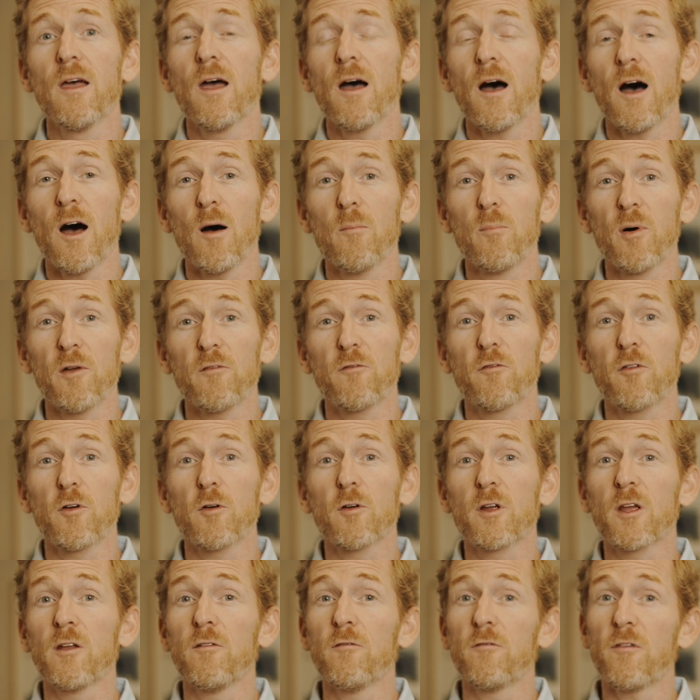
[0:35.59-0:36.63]
But for
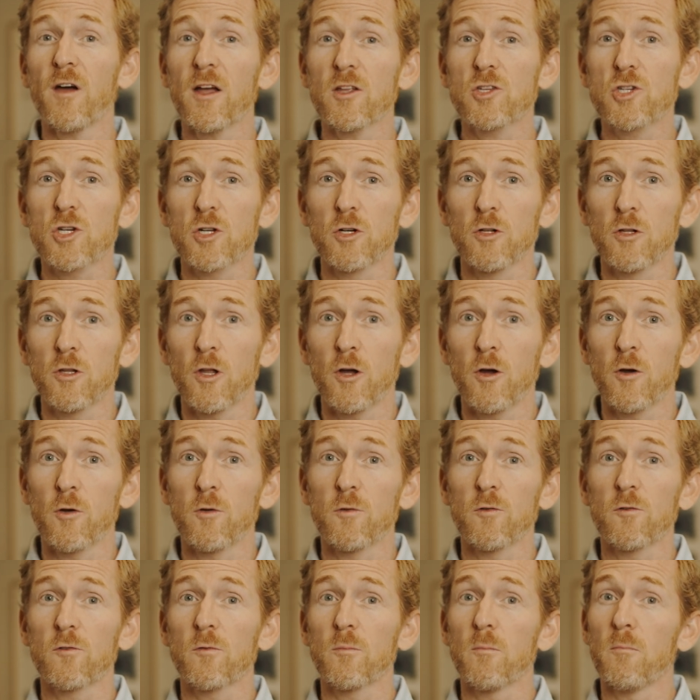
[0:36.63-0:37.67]
conventional
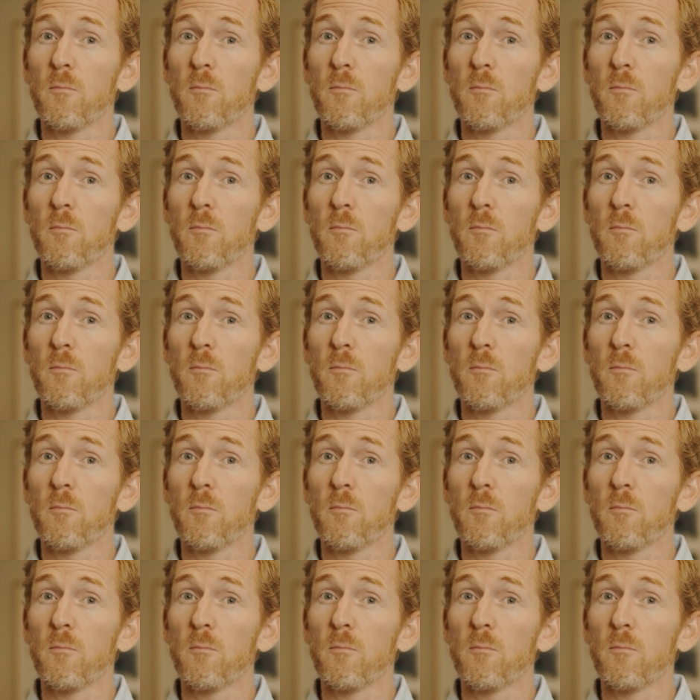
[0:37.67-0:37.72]
loans,